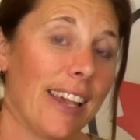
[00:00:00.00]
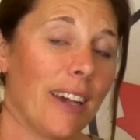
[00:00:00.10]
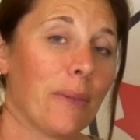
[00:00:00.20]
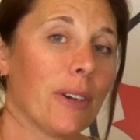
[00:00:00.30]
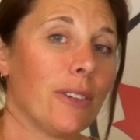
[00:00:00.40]

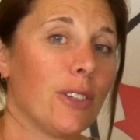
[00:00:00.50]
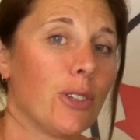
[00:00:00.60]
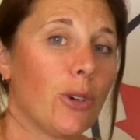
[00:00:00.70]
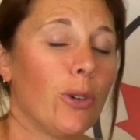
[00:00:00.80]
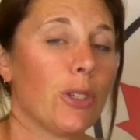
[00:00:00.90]
I'm going to
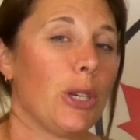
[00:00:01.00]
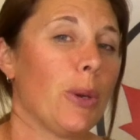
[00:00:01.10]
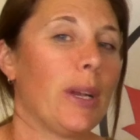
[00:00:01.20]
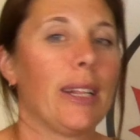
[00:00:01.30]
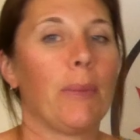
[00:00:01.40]
talk to
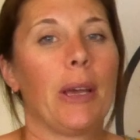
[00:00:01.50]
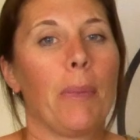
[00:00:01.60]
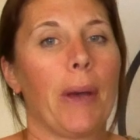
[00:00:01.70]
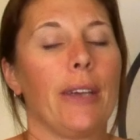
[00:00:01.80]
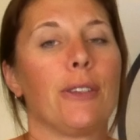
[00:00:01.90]
you a little bit
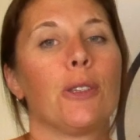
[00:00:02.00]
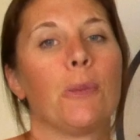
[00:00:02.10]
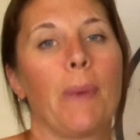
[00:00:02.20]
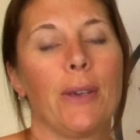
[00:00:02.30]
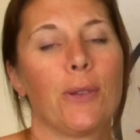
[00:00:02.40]
about
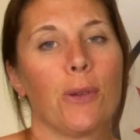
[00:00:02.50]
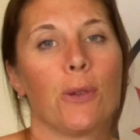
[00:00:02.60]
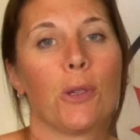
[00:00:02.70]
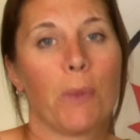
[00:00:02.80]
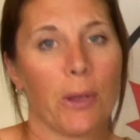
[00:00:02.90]
spousal
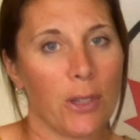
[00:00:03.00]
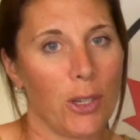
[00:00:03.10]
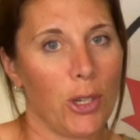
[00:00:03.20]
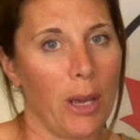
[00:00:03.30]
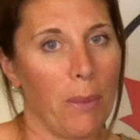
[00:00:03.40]

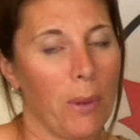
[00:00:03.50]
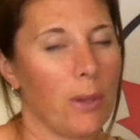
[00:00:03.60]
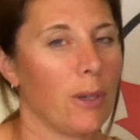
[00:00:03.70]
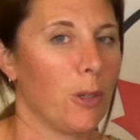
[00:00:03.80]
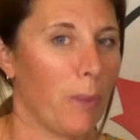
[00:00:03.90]
sponsorship.
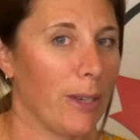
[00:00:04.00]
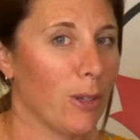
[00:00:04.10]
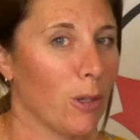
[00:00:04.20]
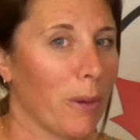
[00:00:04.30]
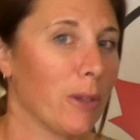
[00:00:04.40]
So,
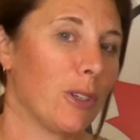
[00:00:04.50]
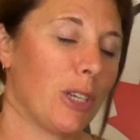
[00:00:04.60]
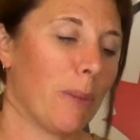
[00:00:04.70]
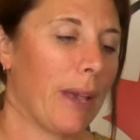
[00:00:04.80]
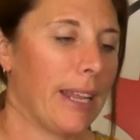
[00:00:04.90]
spousal
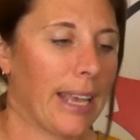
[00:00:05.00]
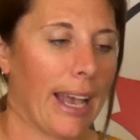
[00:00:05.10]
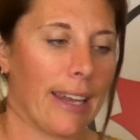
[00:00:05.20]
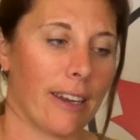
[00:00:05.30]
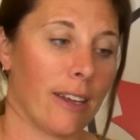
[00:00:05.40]
sponsorship in
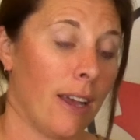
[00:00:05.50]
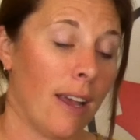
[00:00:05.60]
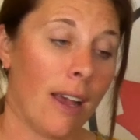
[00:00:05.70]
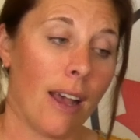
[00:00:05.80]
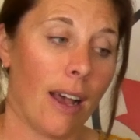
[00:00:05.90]
Canada.
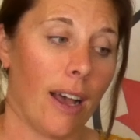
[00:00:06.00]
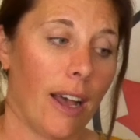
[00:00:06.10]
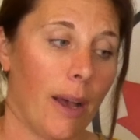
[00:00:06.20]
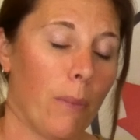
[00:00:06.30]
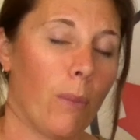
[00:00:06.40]

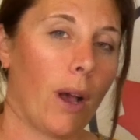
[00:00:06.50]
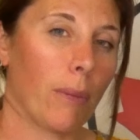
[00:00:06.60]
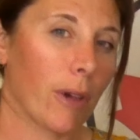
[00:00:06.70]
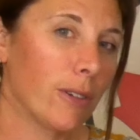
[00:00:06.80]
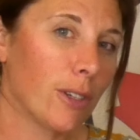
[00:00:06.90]
Um,
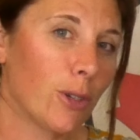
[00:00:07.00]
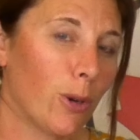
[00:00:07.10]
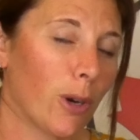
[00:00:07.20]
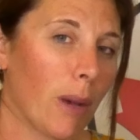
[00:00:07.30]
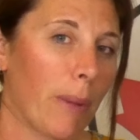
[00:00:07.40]
I'm going to
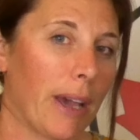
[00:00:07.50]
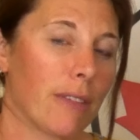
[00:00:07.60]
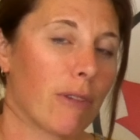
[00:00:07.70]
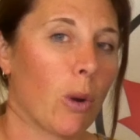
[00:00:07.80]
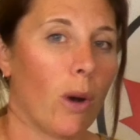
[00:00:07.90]
talk about
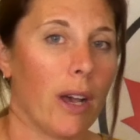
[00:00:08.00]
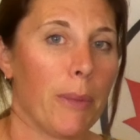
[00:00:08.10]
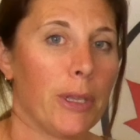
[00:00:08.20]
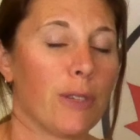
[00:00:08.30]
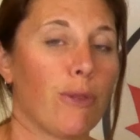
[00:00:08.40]
the
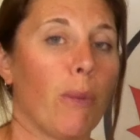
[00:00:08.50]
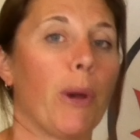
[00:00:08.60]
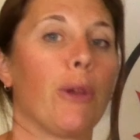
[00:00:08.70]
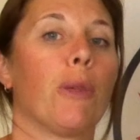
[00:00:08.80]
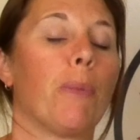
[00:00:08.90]
requirements for
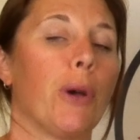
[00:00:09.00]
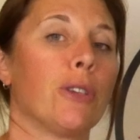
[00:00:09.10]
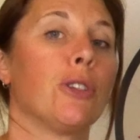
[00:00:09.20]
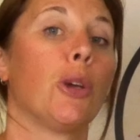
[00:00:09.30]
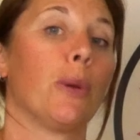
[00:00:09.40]
both the
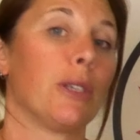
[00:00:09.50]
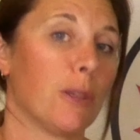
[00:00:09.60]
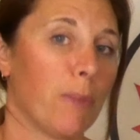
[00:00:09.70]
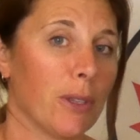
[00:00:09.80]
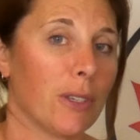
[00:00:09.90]
person who is
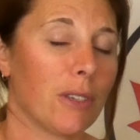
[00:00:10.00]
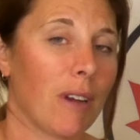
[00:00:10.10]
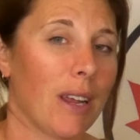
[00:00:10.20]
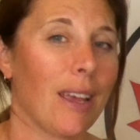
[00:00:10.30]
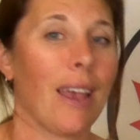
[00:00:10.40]

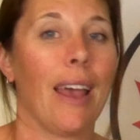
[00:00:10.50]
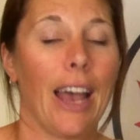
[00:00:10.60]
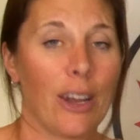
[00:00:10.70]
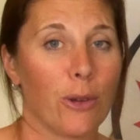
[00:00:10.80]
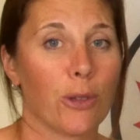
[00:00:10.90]
sponsoring
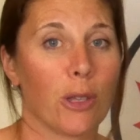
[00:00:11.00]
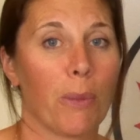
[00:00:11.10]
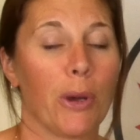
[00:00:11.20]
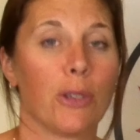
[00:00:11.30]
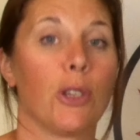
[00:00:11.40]
and also the
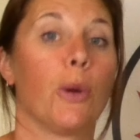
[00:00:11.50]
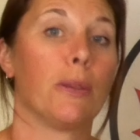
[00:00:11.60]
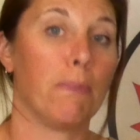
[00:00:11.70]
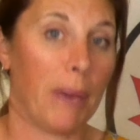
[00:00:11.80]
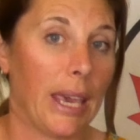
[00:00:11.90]
person who
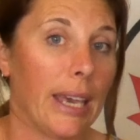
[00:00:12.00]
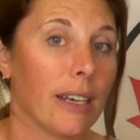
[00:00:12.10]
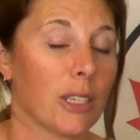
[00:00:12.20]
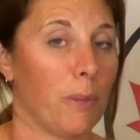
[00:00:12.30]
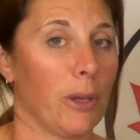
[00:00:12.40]
is
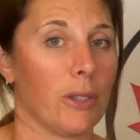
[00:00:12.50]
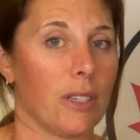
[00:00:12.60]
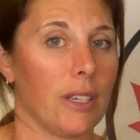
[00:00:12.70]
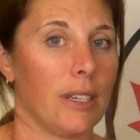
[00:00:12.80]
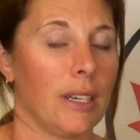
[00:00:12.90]
being
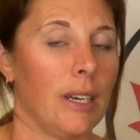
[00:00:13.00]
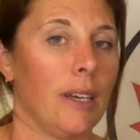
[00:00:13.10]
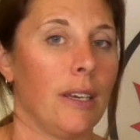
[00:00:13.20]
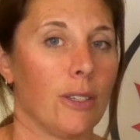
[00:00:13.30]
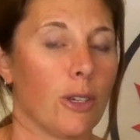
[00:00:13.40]
sponsored.
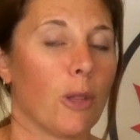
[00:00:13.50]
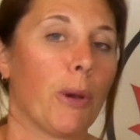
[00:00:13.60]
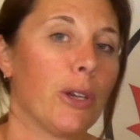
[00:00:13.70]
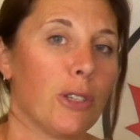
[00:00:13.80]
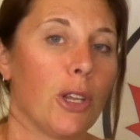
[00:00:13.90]
So, the
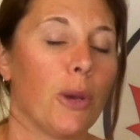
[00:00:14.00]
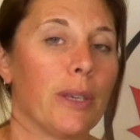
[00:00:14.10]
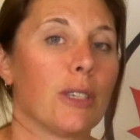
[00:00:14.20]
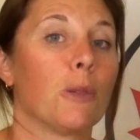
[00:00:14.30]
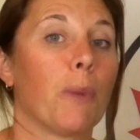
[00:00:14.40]
person who
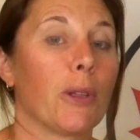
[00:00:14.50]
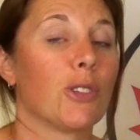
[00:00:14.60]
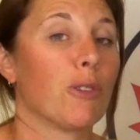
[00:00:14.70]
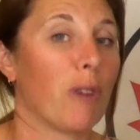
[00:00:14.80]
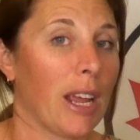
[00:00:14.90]
is
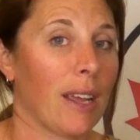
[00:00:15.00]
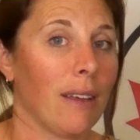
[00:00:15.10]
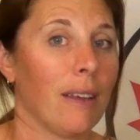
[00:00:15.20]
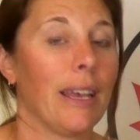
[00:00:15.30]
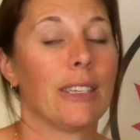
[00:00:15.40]
sponsoring
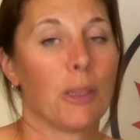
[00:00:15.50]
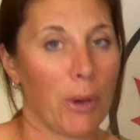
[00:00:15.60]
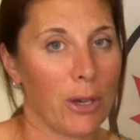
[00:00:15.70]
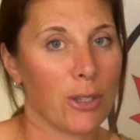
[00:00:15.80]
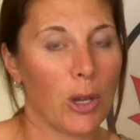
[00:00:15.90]
is the
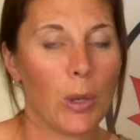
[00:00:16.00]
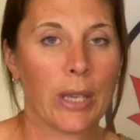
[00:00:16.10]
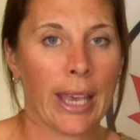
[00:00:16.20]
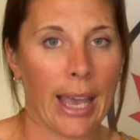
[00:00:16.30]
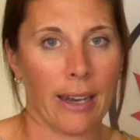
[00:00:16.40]
person who's
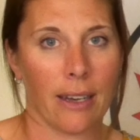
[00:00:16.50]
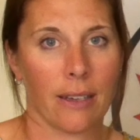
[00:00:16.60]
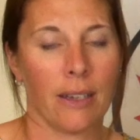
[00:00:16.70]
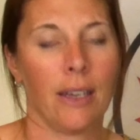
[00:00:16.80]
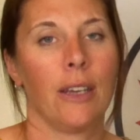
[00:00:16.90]
in
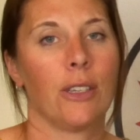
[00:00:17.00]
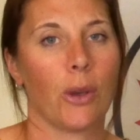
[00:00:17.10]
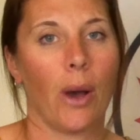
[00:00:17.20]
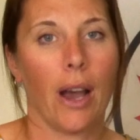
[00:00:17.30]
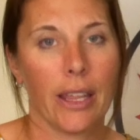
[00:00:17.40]
Canada.
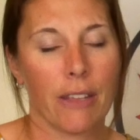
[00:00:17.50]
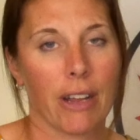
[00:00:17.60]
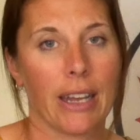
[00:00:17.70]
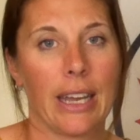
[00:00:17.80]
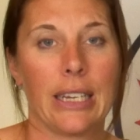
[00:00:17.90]
So, either a
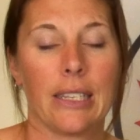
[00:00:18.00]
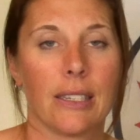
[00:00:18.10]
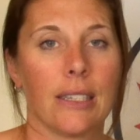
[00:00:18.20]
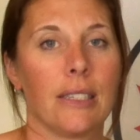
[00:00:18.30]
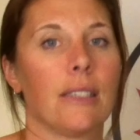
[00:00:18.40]
Canadian
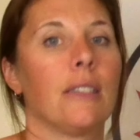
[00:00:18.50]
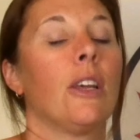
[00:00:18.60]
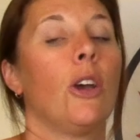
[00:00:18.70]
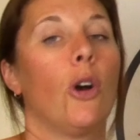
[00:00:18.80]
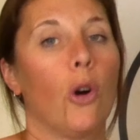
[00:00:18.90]
citizen
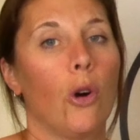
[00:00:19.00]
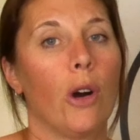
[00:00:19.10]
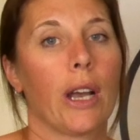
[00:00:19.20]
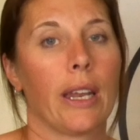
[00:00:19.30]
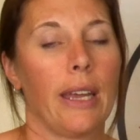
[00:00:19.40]

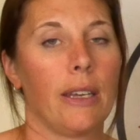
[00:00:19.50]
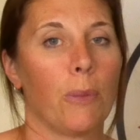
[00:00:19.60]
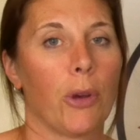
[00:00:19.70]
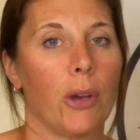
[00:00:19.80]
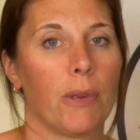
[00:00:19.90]
or a Canadian
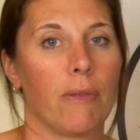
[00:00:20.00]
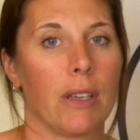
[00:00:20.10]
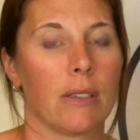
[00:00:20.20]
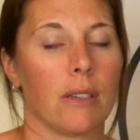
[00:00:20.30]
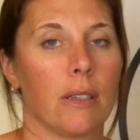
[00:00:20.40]
permanent
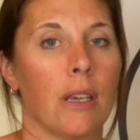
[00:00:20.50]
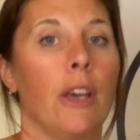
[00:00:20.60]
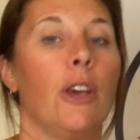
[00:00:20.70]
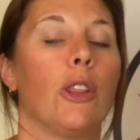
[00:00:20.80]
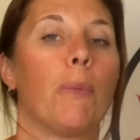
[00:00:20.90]
resident.
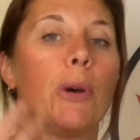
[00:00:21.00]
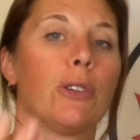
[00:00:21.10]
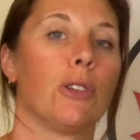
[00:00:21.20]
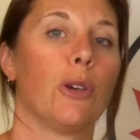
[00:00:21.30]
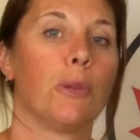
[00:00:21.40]
The
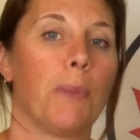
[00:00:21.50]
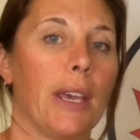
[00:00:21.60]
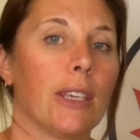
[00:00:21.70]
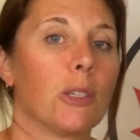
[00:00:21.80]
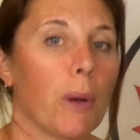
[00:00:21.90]
person who is
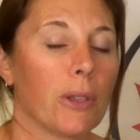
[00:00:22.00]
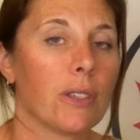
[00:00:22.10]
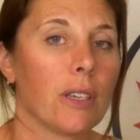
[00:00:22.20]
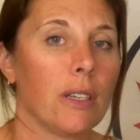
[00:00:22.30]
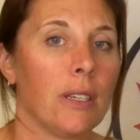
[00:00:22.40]
being
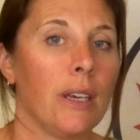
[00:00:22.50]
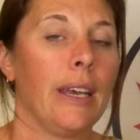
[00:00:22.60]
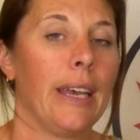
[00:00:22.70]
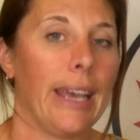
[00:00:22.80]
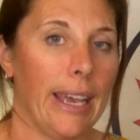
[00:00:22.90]
sponsored
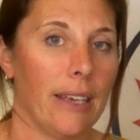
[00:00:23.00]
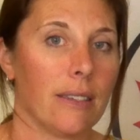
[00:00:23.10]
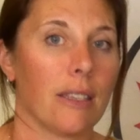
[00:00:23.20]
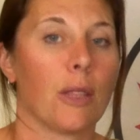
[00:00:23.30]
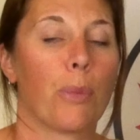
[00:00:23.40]

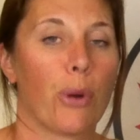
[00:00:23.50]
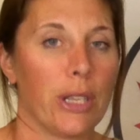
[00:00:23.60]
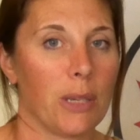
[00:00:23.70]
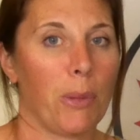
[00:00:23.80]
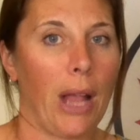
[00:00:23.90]
is the
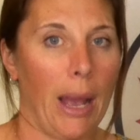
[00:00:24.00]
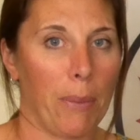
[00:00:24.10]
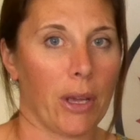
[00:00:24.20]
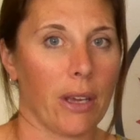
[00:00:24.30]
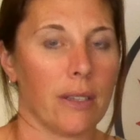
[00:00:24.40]
principal
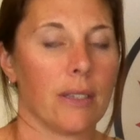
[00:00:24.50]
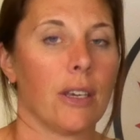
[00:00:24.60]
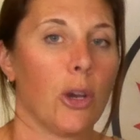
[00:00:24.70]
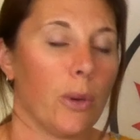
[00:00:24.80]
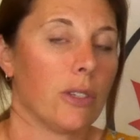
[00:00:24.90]
applicant
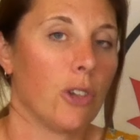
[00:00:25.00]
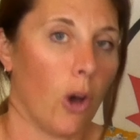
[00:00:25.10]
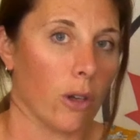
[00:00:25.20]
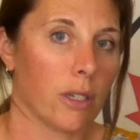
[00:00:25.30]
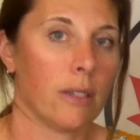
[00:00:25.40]
who is
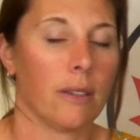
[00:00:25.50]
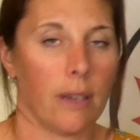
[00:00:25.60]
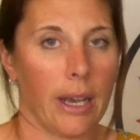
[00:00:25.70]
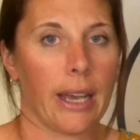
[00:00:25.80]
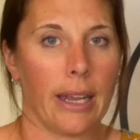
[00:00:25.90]
not
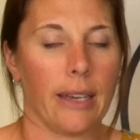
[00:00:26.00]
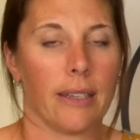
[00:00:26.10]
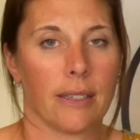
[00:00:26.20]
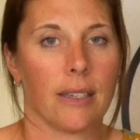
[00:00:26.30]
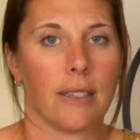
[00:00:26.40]
a
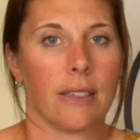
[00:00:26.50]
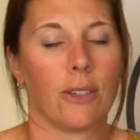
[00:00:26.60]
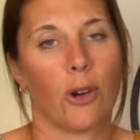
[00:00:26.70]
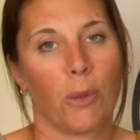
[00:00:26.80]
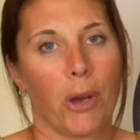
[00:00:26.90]
Canadian
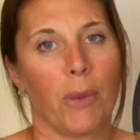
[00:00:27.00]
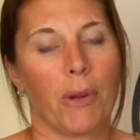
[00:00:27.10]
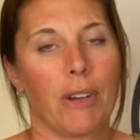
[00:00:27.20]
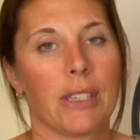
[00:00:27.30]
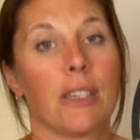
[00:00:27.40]
citizen or a
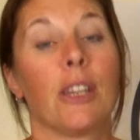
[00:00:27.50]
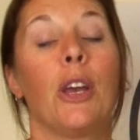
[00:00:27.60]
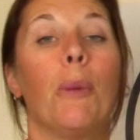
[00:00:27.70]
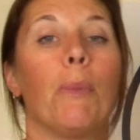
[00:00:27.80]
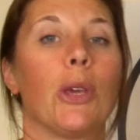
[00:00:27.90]
permanent resident,
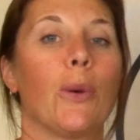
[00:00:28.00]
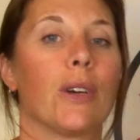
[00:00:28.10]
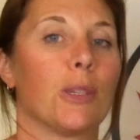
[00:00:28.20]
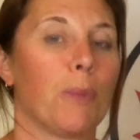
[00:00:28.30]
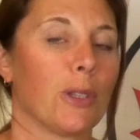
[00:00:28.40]
but you are
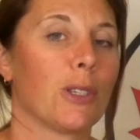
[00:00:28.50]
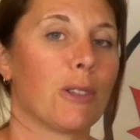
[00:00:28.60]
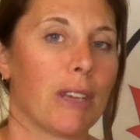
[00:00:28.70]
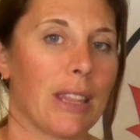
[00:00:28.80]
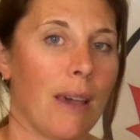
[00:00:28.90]

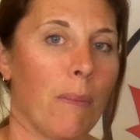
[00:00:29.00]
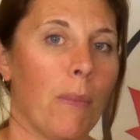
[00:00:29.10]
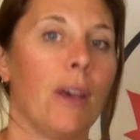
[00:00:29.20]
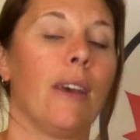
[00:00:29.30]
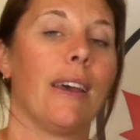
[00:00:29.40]
sponsoring them
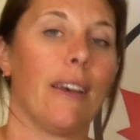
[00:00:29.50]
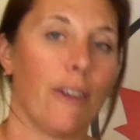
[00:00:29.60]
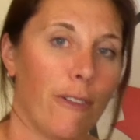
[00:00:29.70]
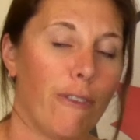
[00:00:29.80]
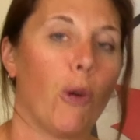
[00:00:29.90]

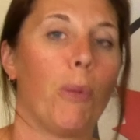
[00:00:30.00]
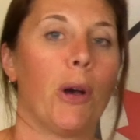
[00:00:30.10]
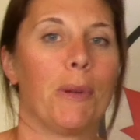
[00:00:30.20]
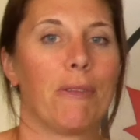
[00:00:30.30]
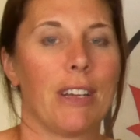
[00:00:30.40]
for
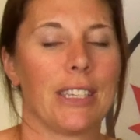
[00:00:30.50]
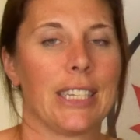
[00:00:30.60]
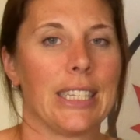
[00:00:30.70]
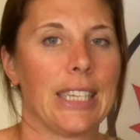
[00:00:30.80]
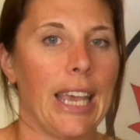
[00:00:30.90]
permanent
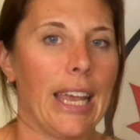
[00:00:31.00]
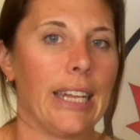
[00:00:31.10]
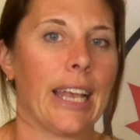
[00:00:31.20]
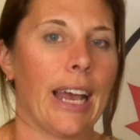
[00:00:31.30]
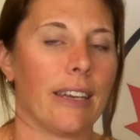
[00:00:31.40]
residency
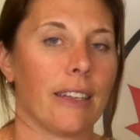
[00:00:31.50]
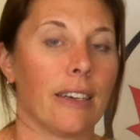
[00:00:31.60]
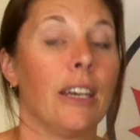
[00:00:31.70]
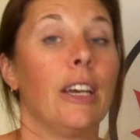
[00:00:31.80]
in Canada.